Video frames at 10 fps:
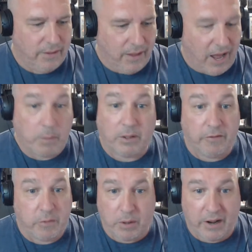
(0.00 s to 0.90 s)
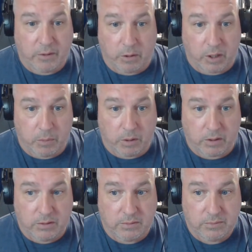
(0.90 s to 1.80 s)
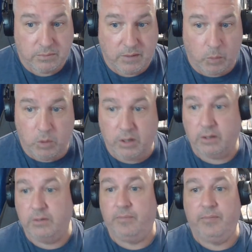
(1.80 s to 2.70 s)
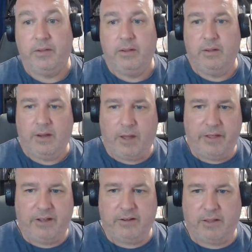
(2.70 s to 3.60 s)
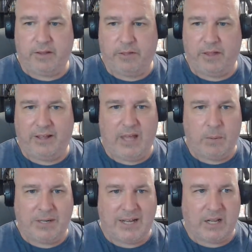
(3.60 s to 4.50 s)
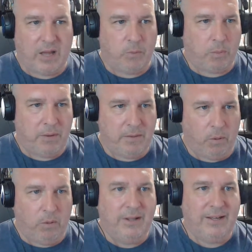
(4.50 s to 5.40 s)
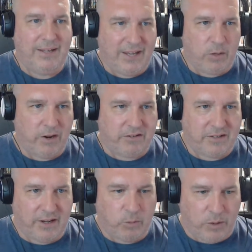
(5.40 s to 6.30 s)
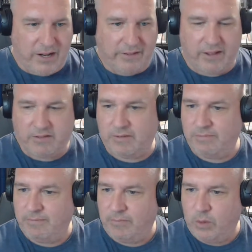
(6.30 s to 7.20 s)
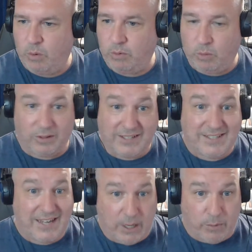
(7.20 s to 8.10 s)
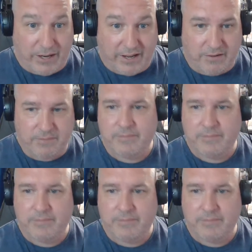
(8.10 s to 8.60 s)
I would love to put out an audiobook. I would. I think that would get a lot more people interested in reading this, or at least hearing it.